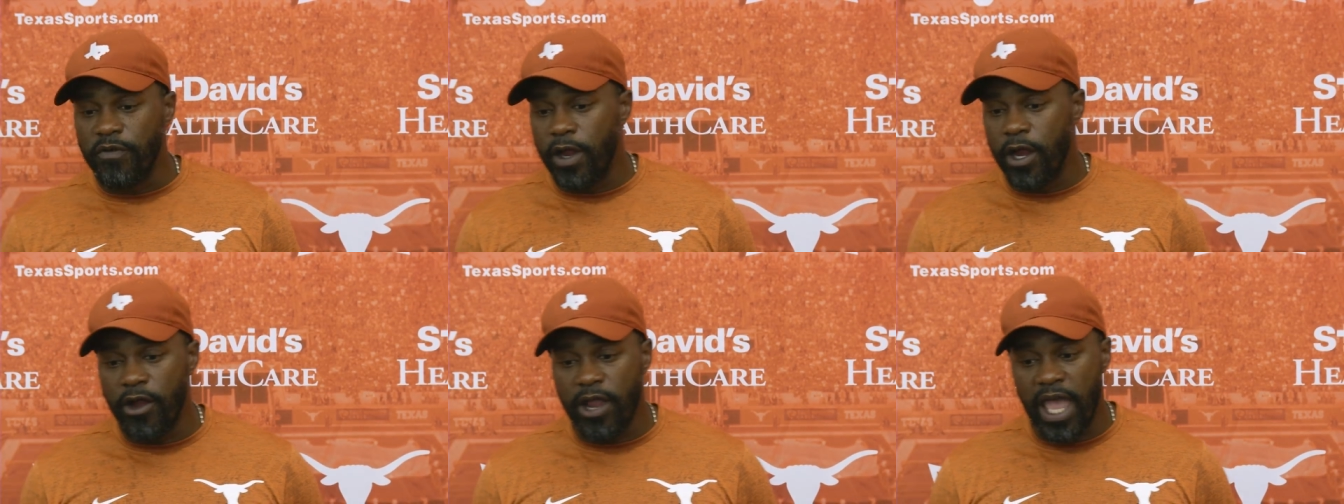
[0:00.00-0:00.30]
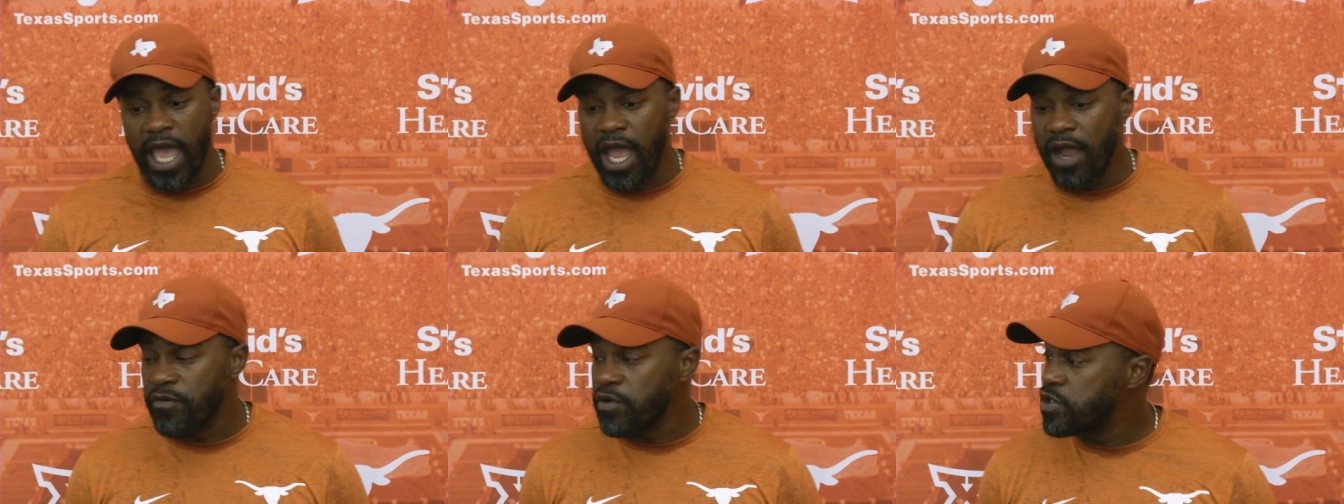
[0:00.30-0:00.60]
very
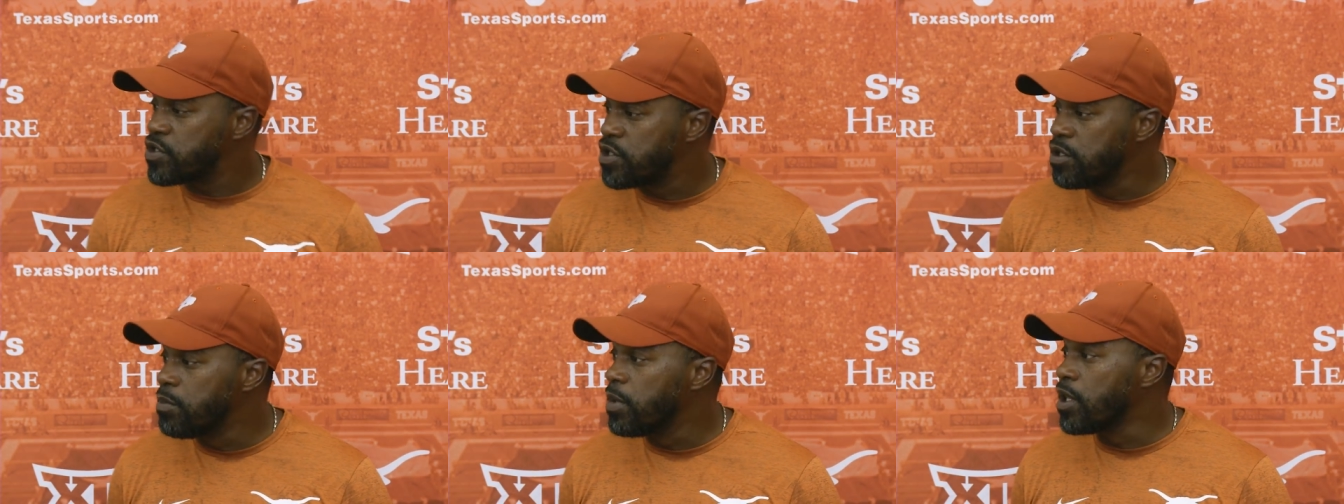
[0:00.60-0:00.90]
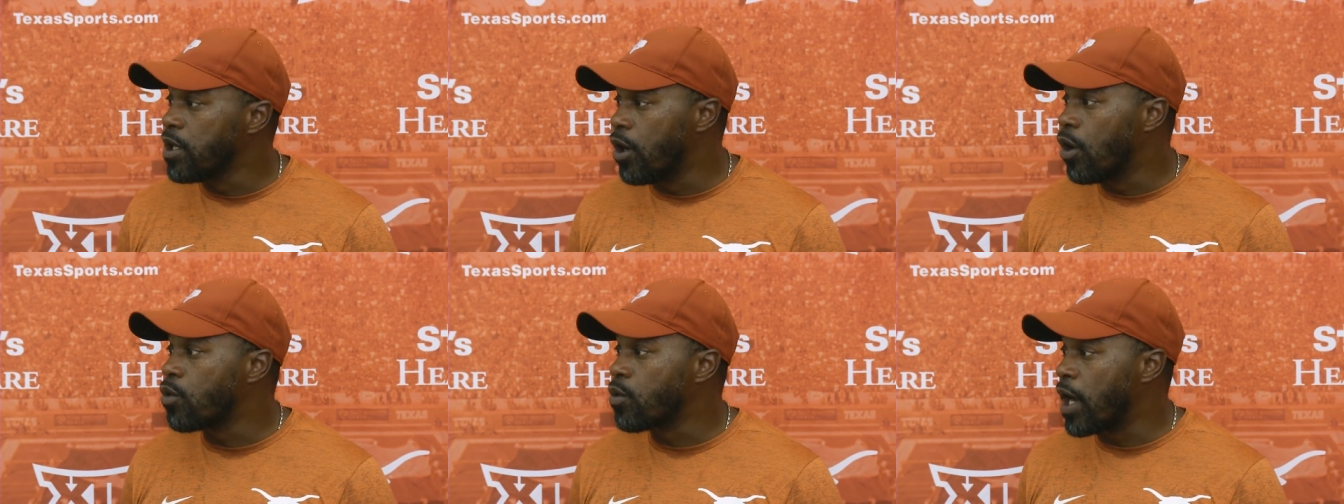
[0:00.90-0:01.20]
average to
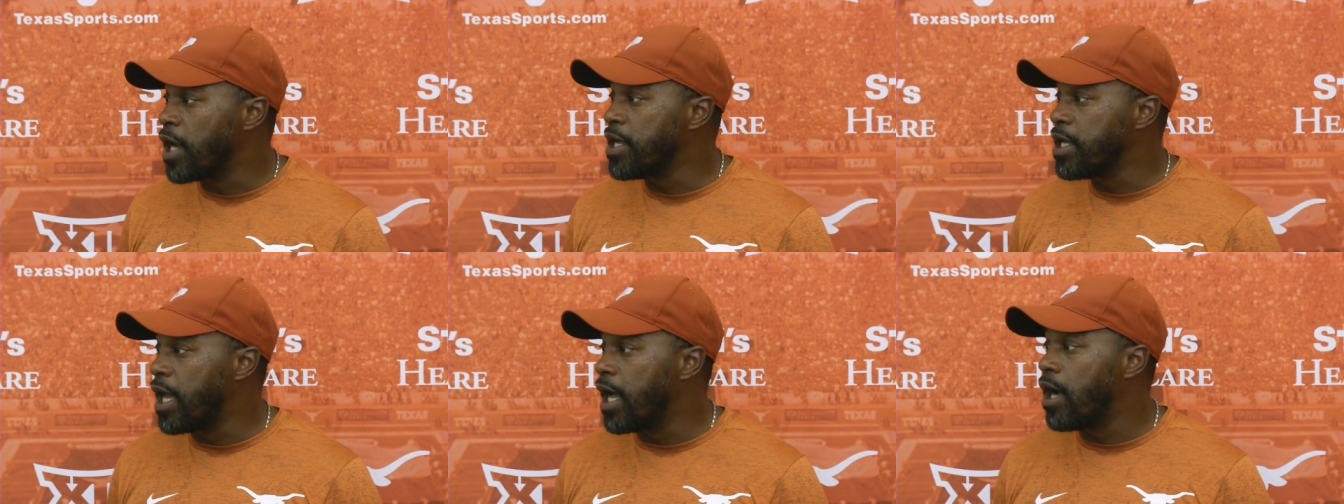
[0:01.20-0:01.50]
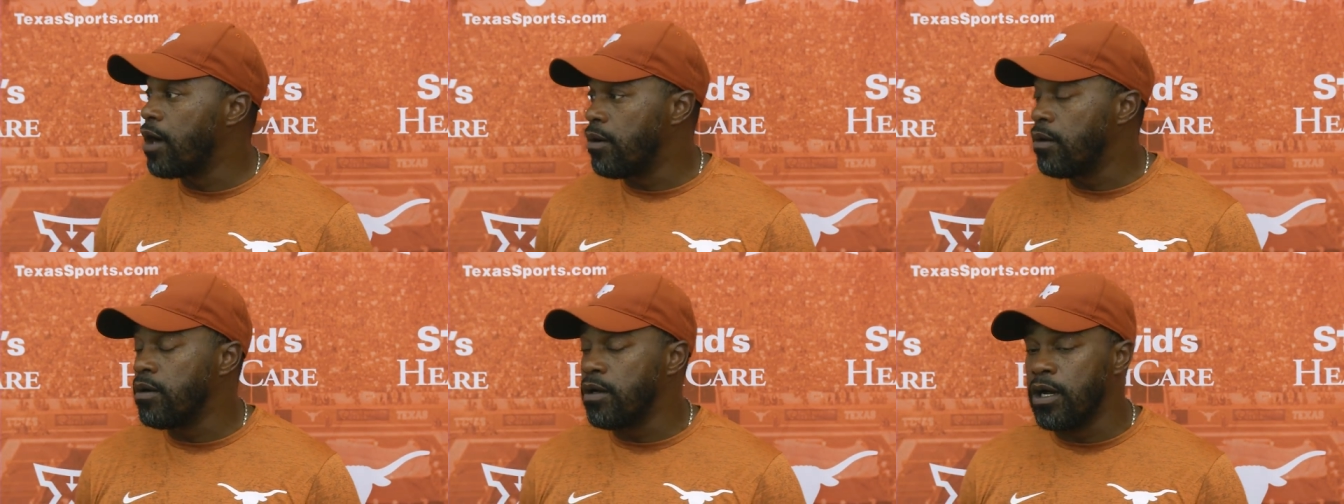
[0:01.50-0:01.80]
below right
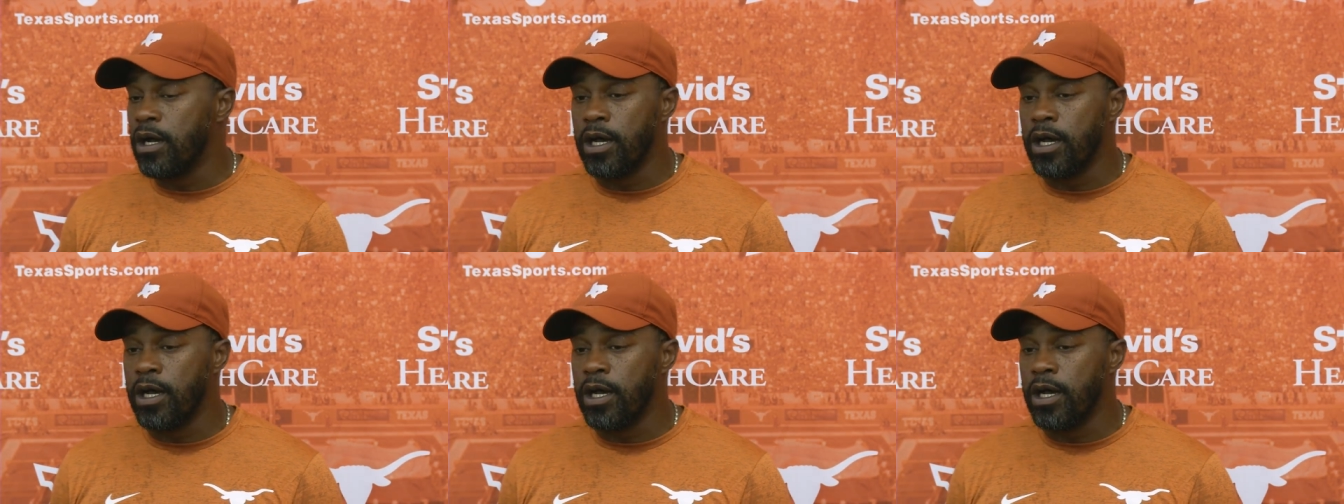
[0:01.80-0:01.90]
now.